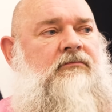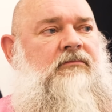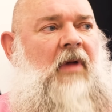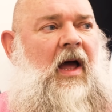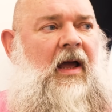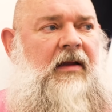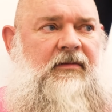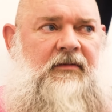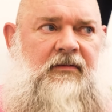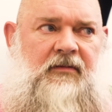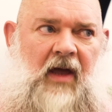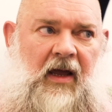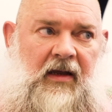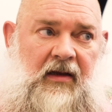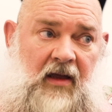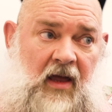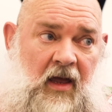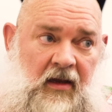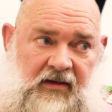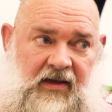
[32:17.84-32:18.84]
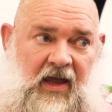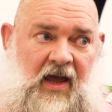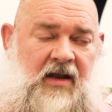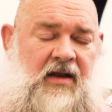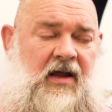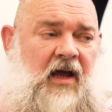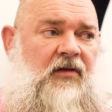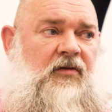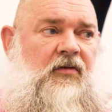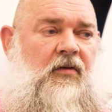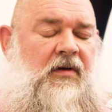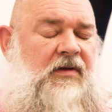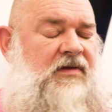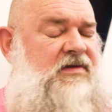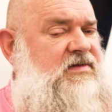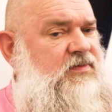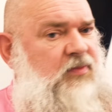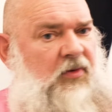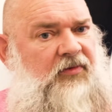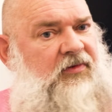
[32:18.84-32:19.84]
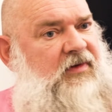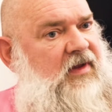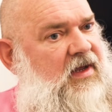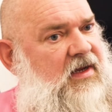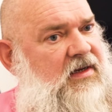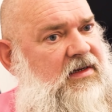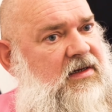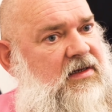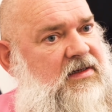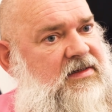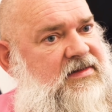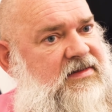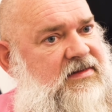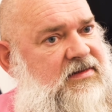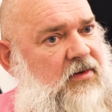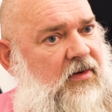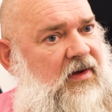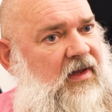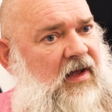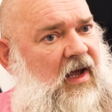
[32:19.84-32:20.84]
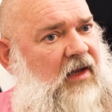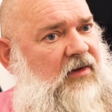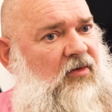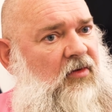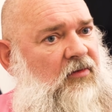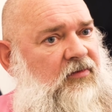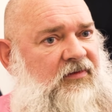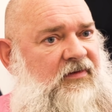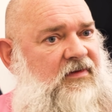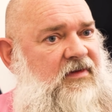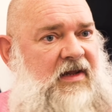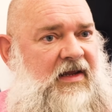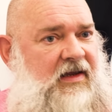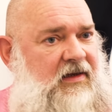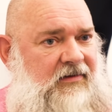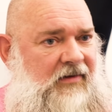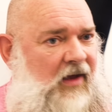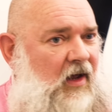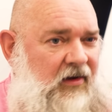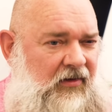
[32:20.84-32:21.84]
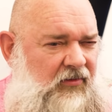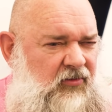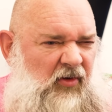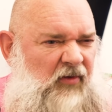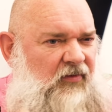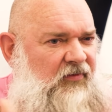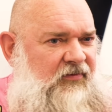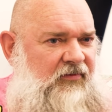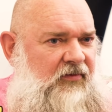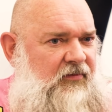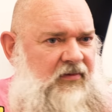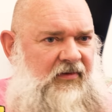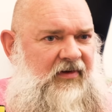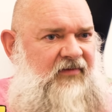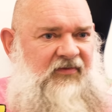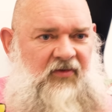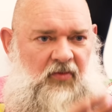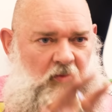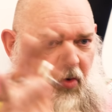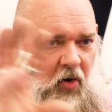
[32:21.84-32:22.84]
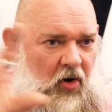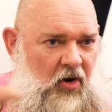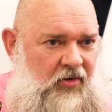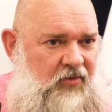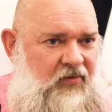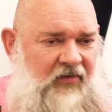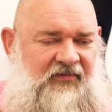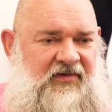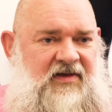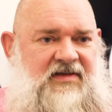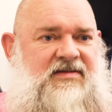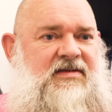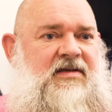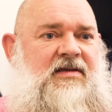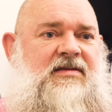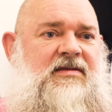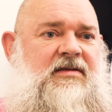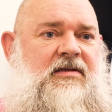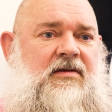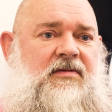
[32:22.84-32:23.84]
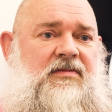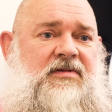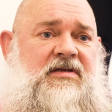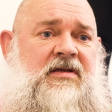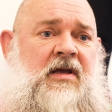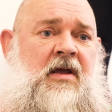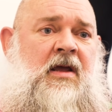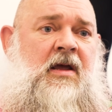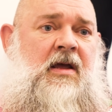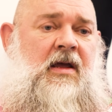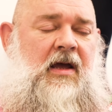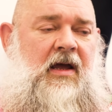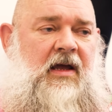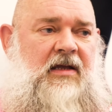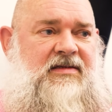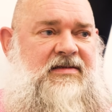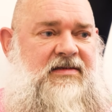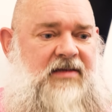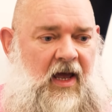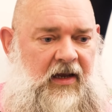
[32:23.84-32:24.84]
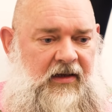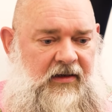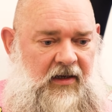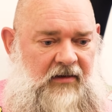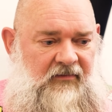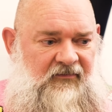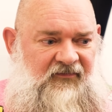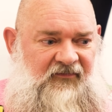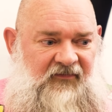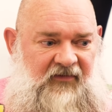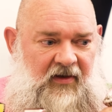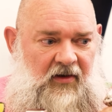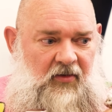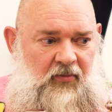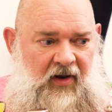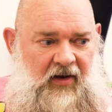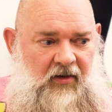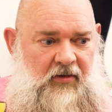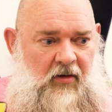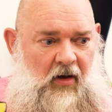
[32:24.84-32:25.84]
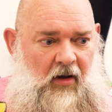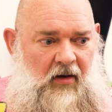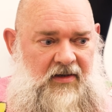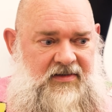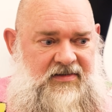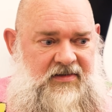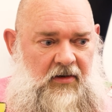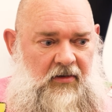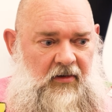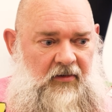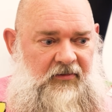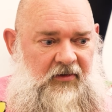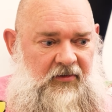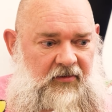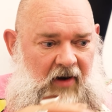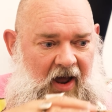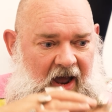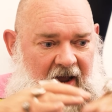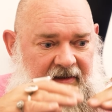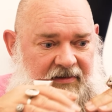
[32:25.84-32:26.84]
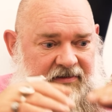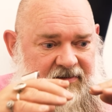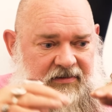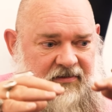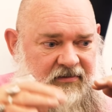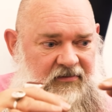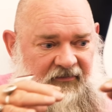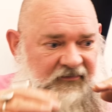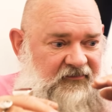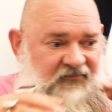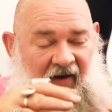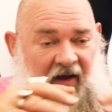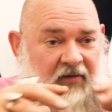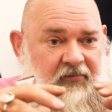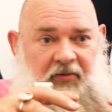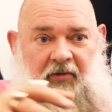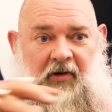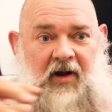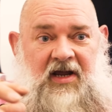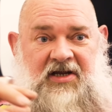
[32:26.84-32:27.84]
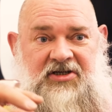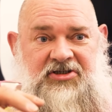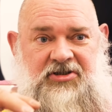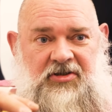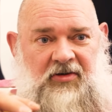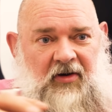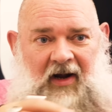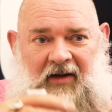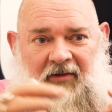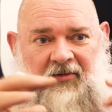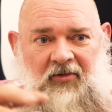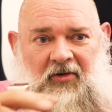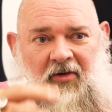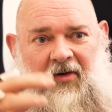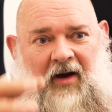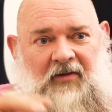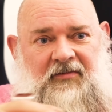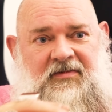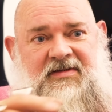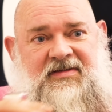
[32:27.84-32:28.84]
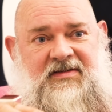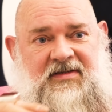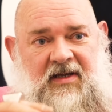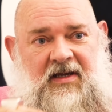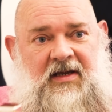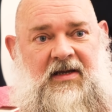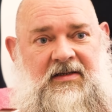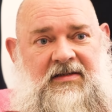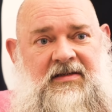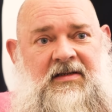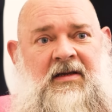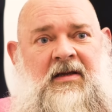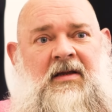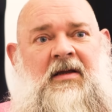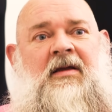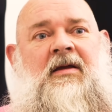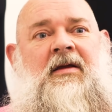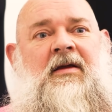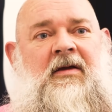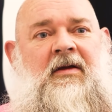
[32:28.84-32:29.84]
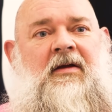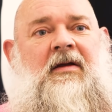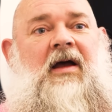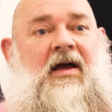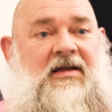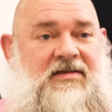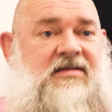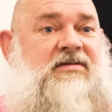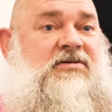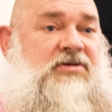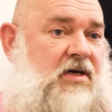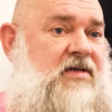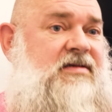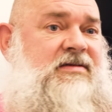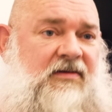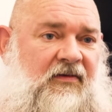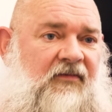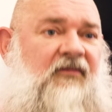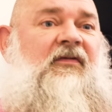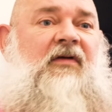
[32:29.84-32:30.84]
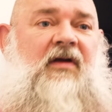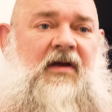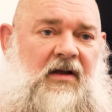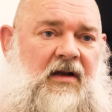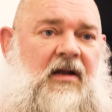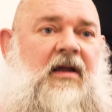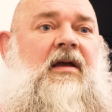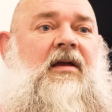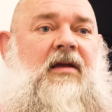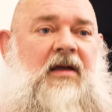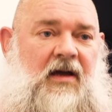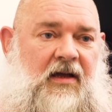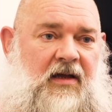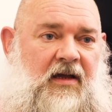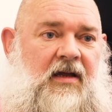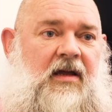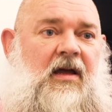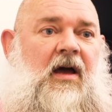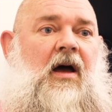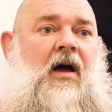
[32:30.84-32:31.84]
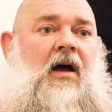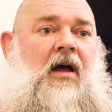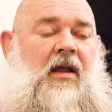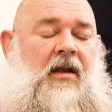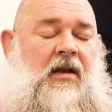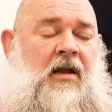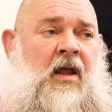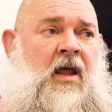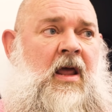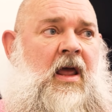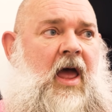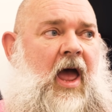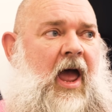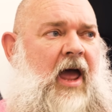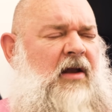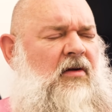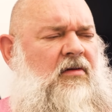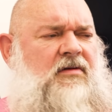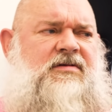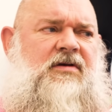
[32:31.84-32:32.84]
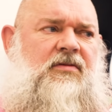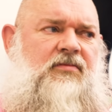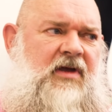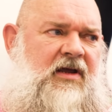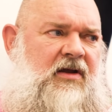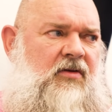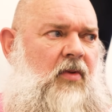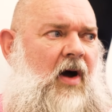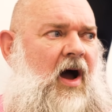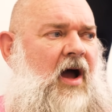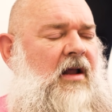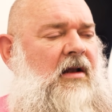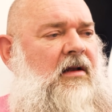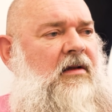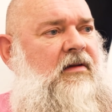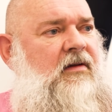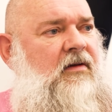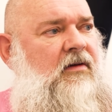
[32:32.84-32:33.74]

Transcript: I do it spontaneous, so I don't yeah, work with these systems. I can feel when colors are on the right vibration, or I don't know how to say. And it's just a feeling. It's just a feeling, yeah. And also meanwhile,